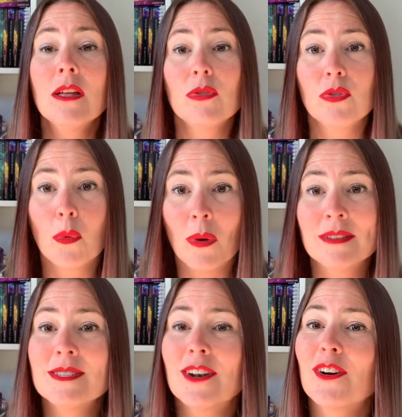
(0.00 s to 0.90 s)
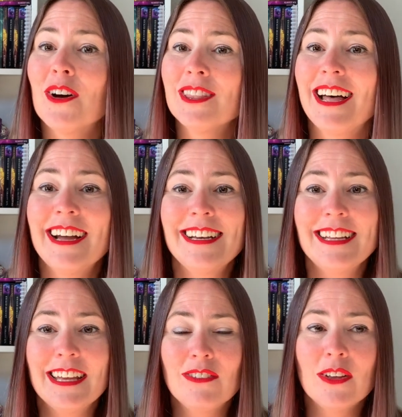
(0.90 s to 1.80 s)
The ones that are online
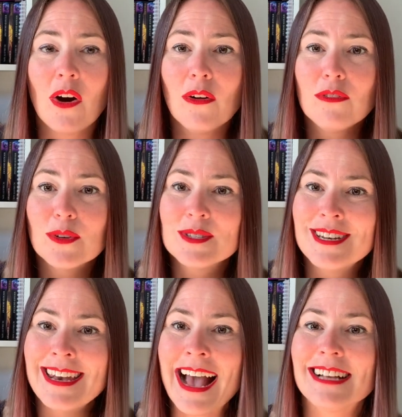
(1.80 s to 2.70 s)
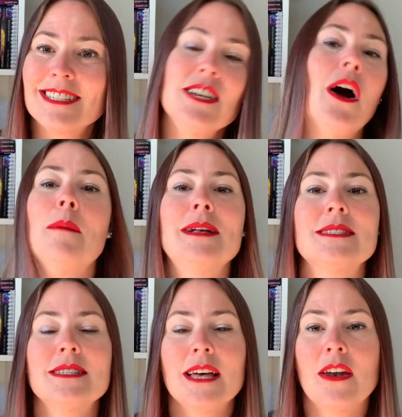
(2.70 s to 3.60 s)
giving all of those nasty
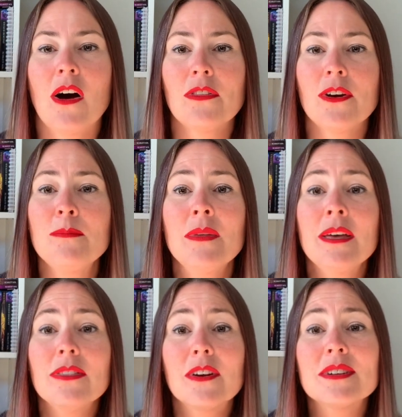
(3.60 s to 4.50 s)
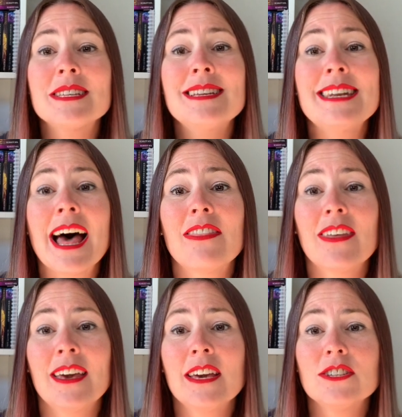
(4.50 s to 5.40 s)
comments to that author, there is
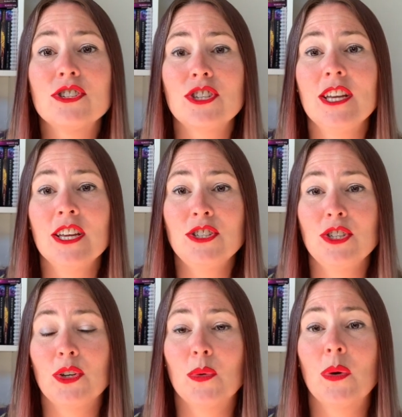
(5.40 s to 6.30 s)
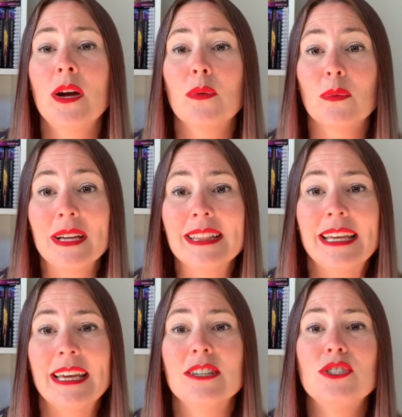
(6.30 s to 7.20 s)
nothing she can do
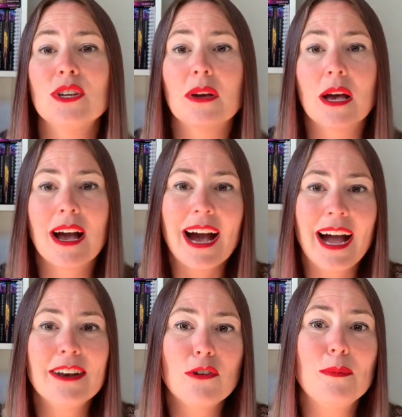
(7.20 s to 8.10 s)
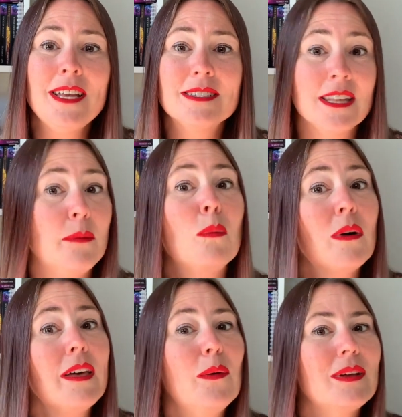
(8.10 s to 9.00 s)
really to kind of appease them
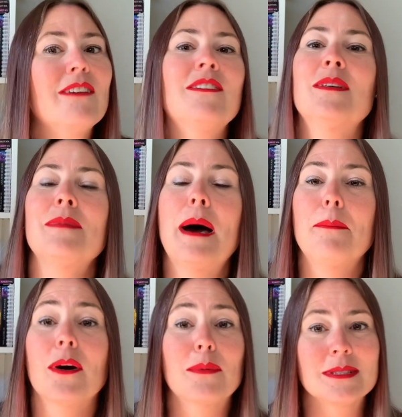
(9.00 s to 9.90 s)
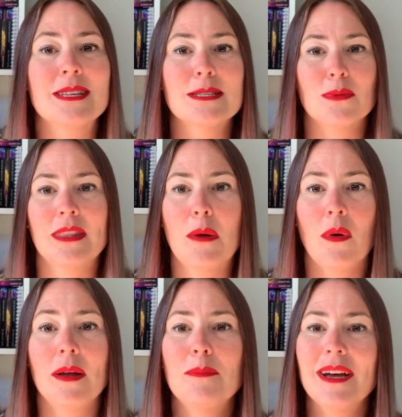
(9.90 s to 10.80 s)
without giving them that book, because that's what they
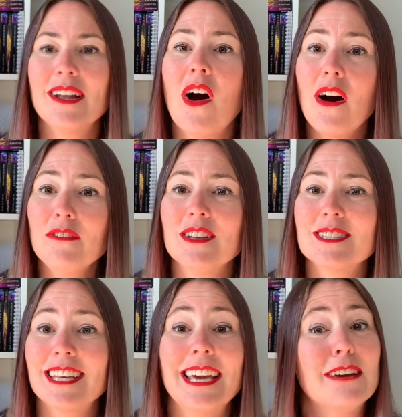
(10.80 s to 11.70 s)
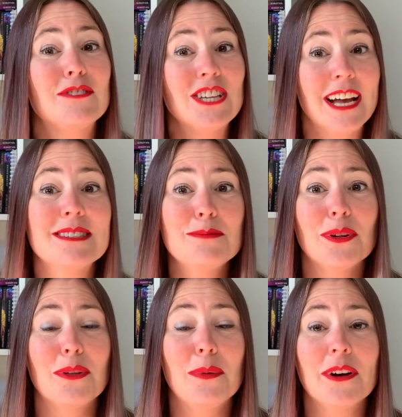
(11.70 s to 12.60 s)
want. But obviously, if she hasn't put
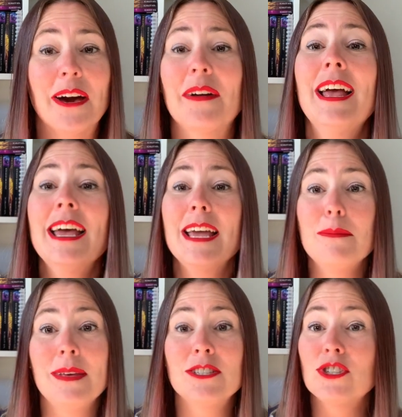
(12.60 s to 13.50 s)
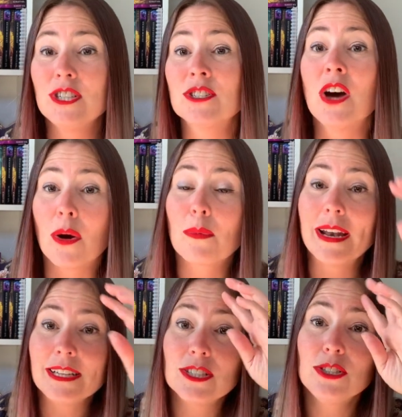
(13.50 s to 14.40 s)
the book out, it means she's not
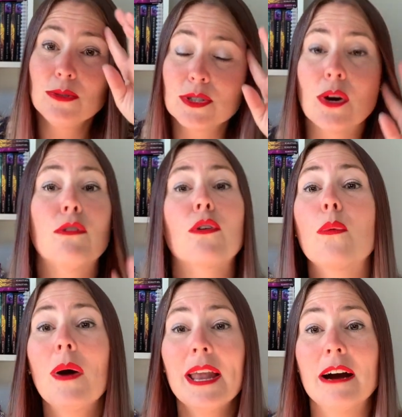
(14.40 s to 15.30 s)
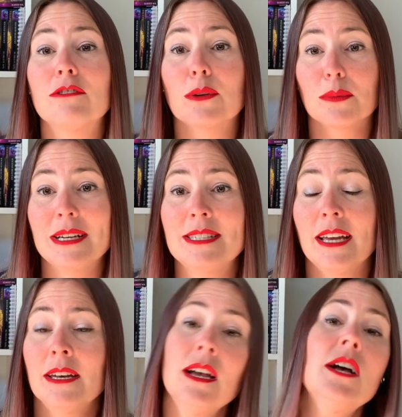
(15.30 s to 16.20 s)
ready to do so for whatever
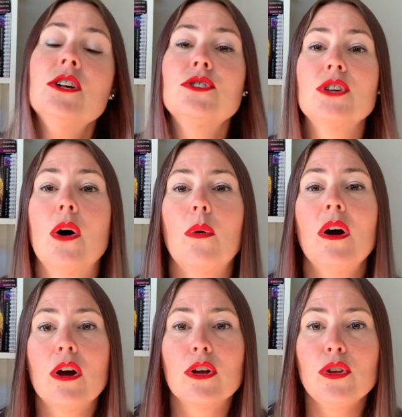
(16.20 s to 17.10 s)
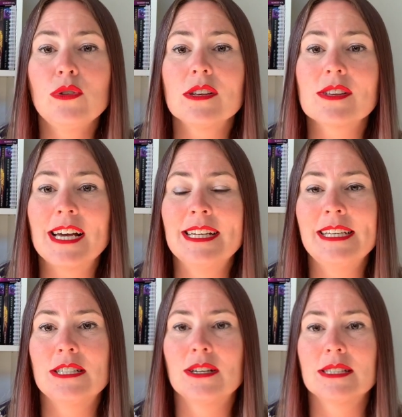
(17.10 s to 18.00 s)
reason. So you just kind of
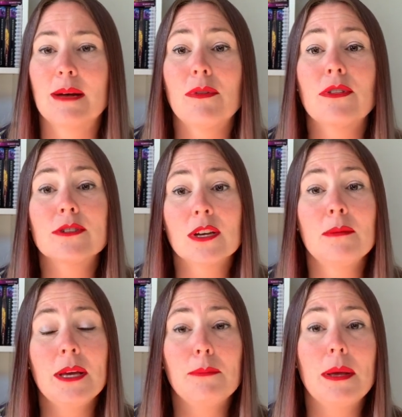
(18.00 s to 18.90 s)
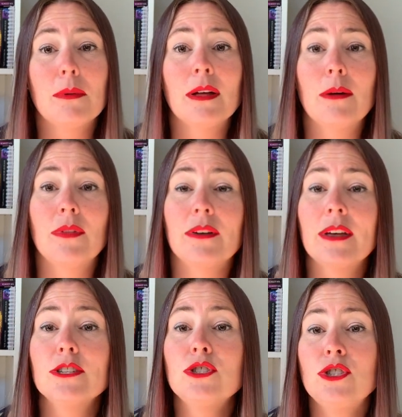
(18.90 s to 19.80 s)
need to accept that there's going to be people out there
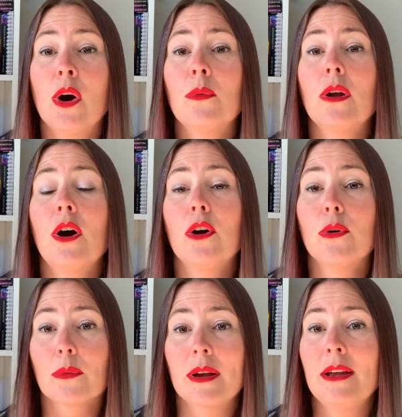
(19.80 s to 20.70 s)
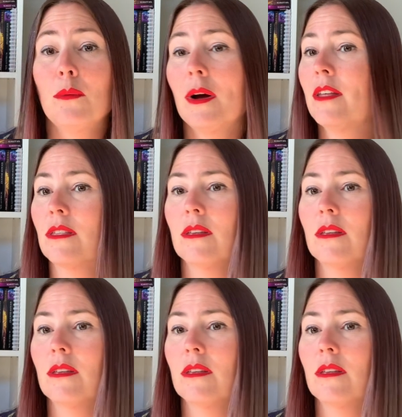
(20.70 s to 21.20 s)
that don't agree with